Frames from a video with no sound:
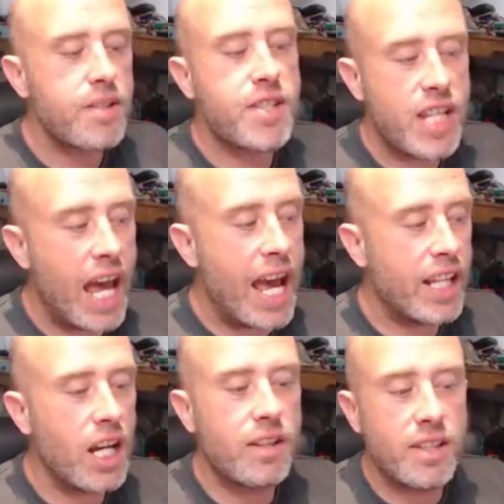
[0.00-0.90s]
set
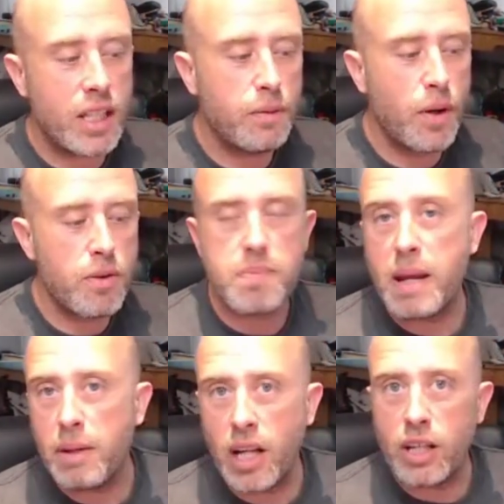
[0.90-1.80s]
any other defaults,
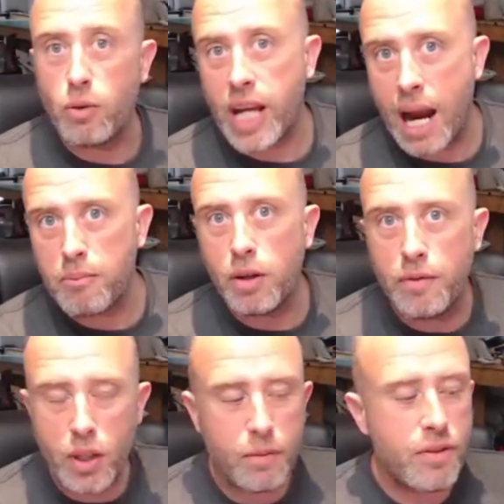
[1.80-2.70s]
maybe like your camera
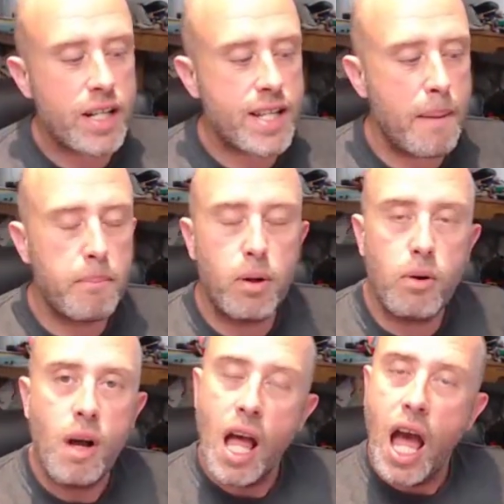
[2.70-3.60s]
view, for
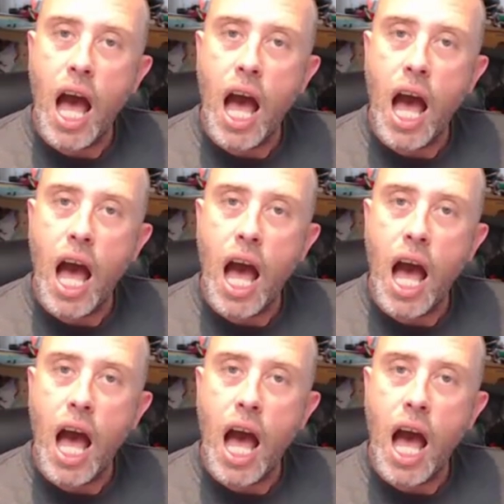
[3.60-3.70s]
example,